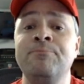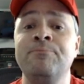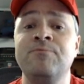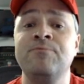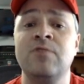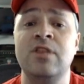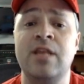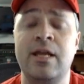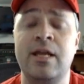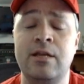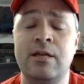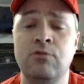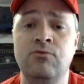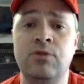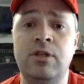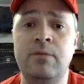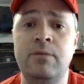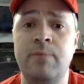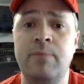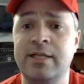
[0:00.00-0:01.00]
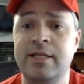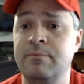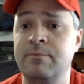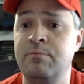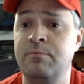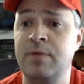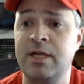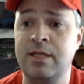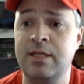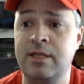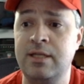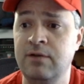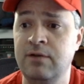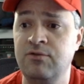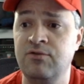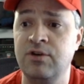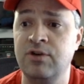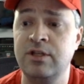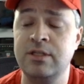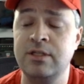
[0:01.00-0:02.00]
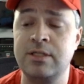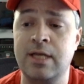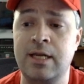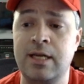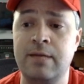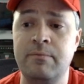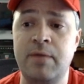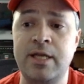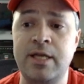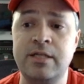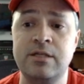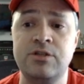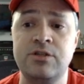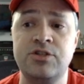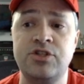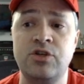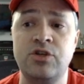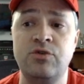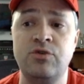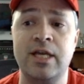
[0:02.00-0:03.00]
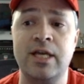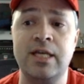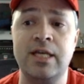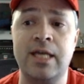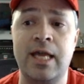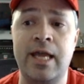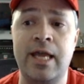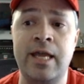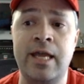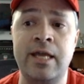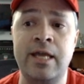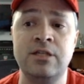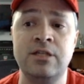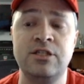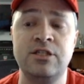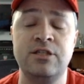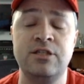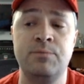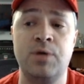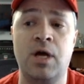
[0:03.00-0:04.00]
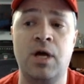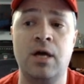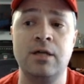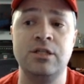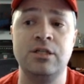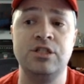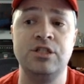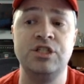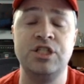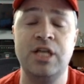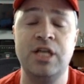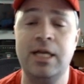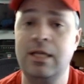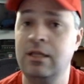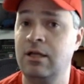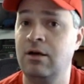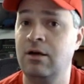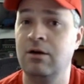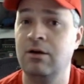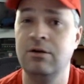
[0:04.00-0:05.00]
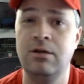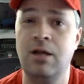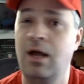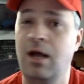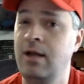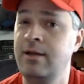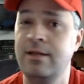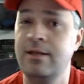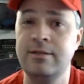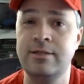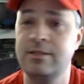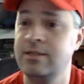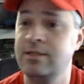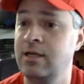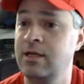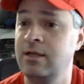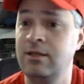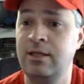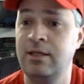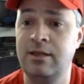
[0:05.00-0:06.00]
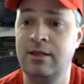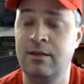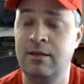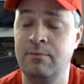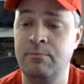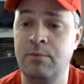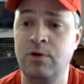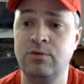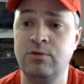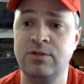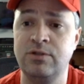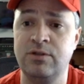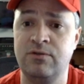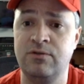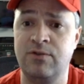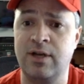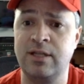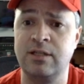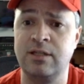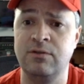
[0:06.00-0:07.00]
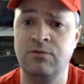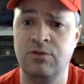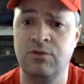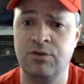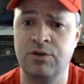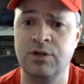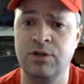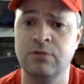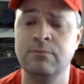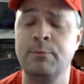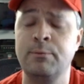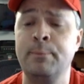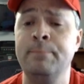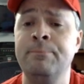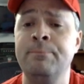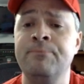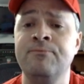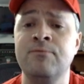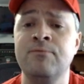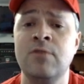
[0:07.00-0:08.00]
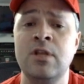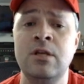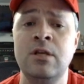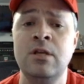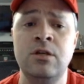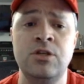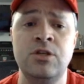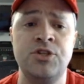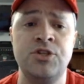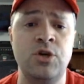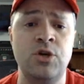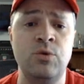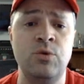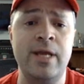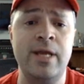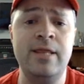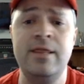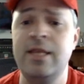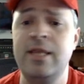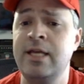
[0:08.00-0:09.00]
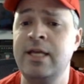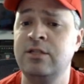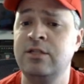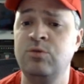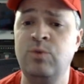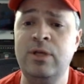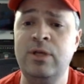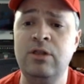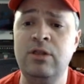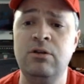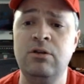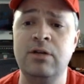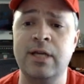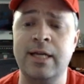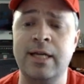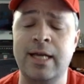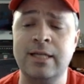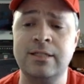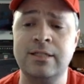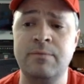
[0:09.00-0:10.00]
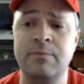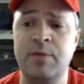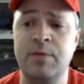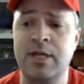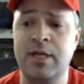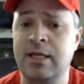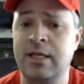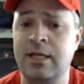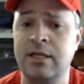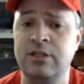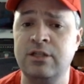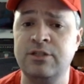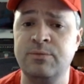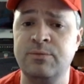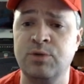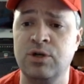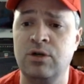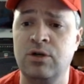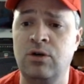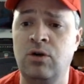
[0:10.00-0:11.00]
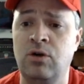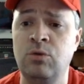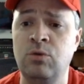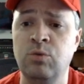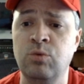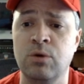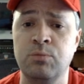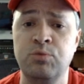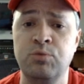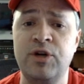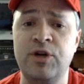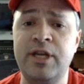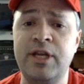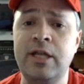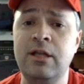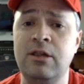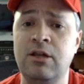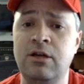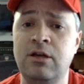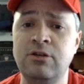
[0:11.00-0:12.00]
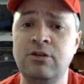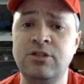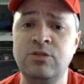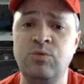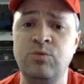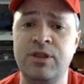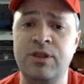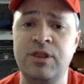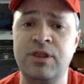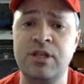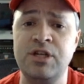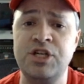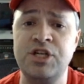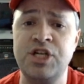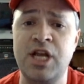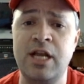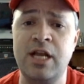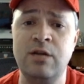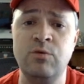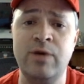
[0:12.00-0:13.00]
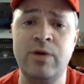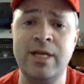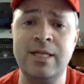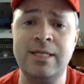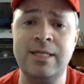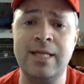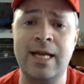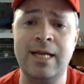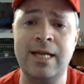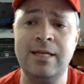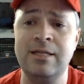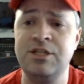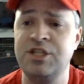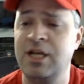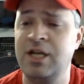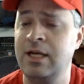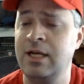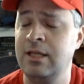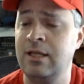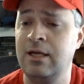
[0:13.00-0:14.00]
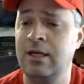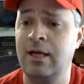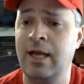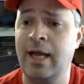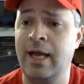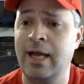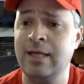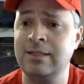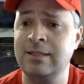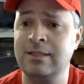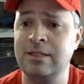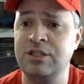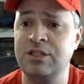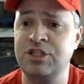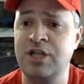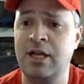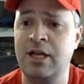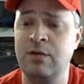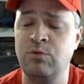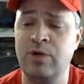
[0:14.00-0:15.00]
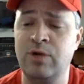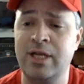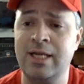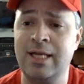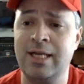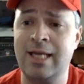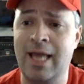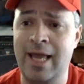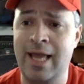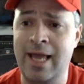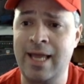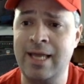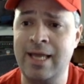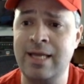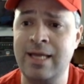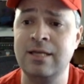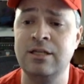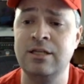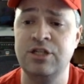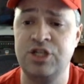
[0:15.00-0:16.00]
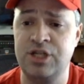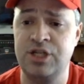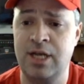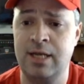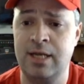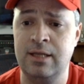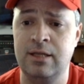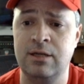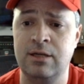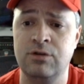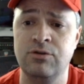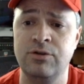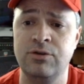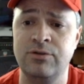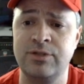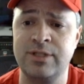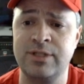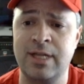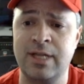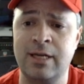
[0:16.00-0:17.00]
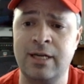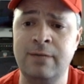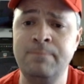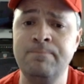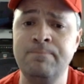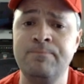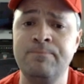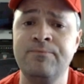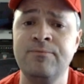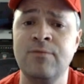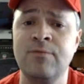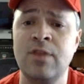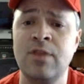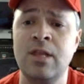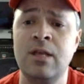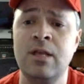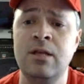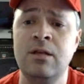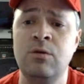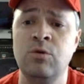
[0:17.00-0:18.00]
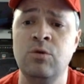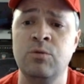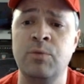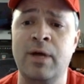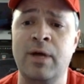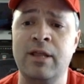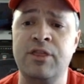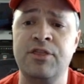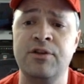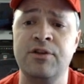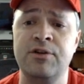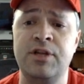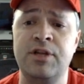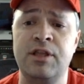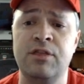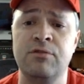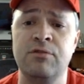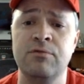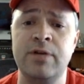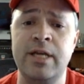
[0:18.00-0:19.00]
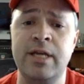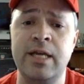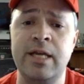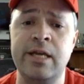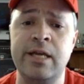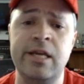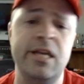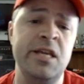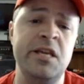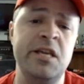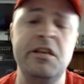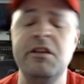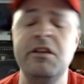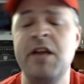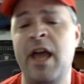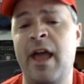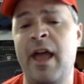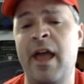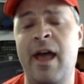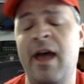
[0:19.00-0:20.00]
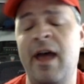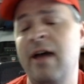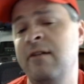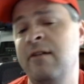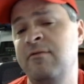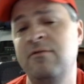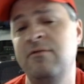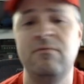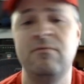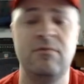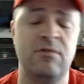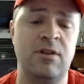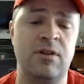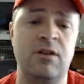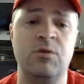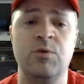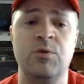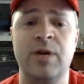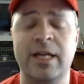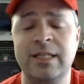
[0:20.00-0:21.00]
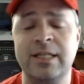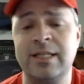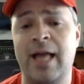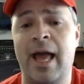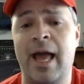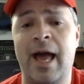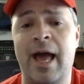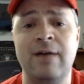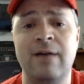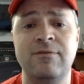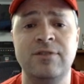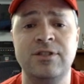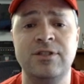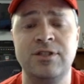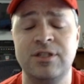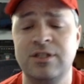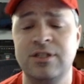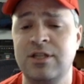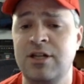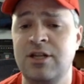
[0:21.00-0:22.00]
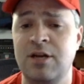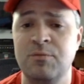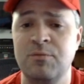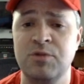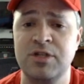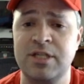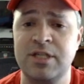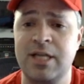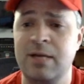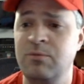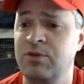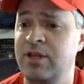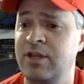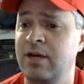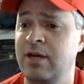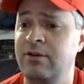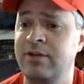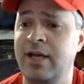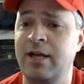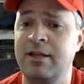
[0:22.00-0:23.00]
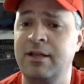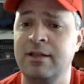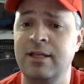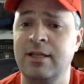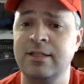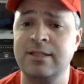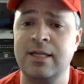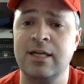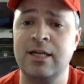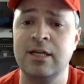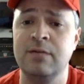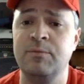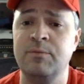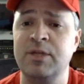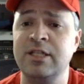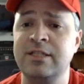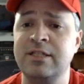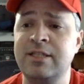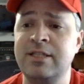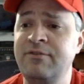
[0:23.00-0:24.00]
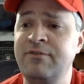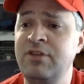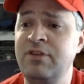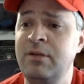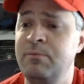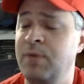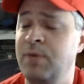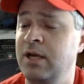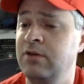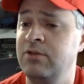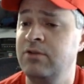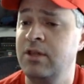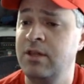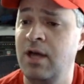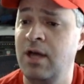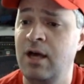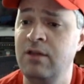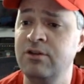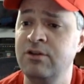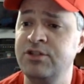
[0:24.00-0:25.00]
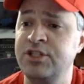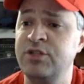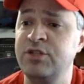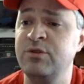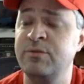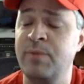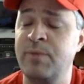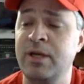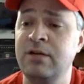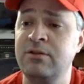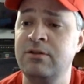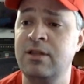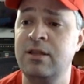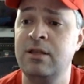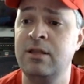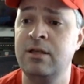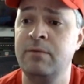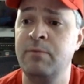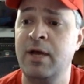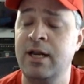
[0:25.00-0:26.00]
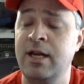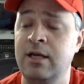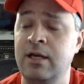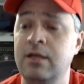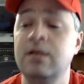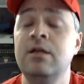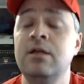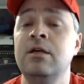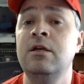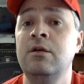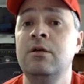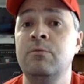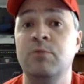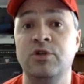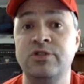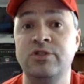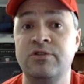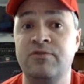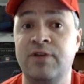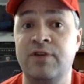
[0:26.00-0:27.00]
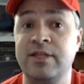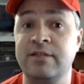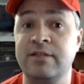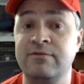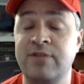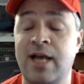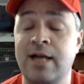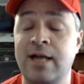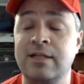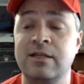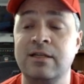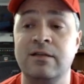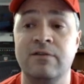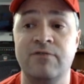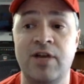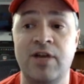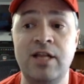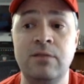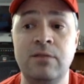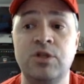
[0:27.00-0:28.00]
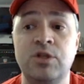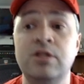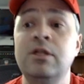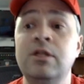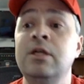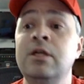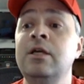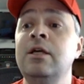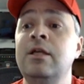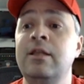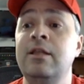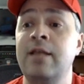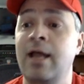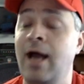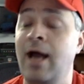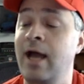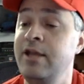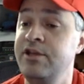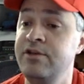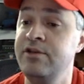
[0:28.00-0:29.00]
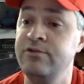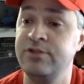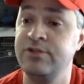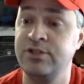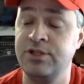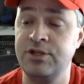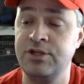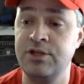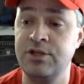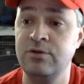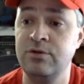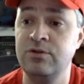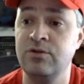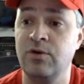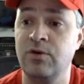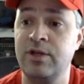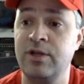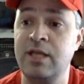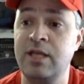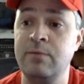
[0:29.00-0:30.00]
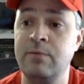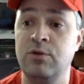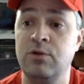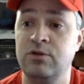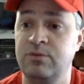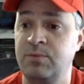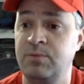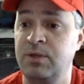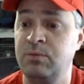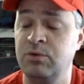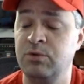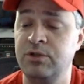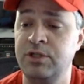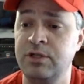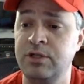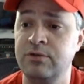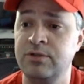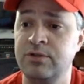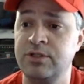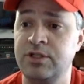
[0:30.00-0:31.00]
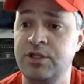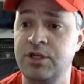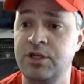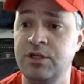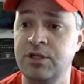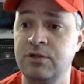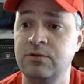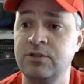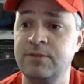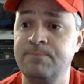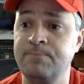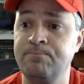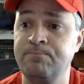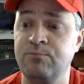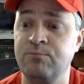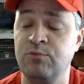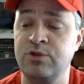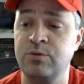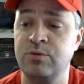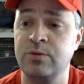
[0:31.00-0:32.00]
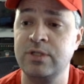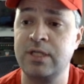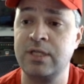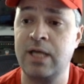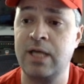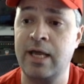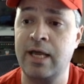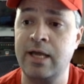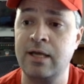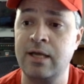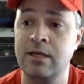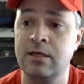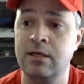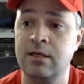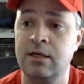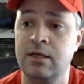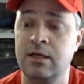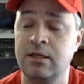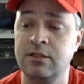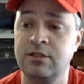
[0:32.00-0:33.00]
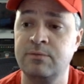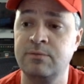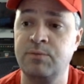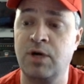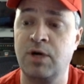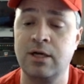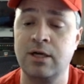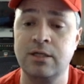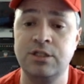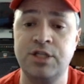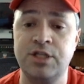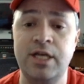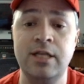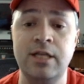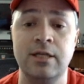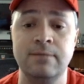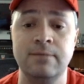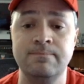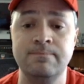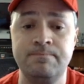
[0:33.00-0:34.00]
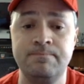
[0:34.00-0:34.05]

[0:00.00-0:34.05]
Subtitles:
that it really makes a big difference. And it makes it so that Kang, Spock, Jayla are not necessarily the most effective crew. So in this, we look at estimated kills per hull. We're pretty close with the Janeway, Data, Jayla as the Janeway, Kang, Jayla crew setup. We're about 33 and a half. I don't know where it gets half. It's just a numbers game with how it calculates it here. But it's definitely better than the other two. It's better than the meta most effective tactic available that I used to use, or I think most people used to use, which was Kang, Spock, Jayla.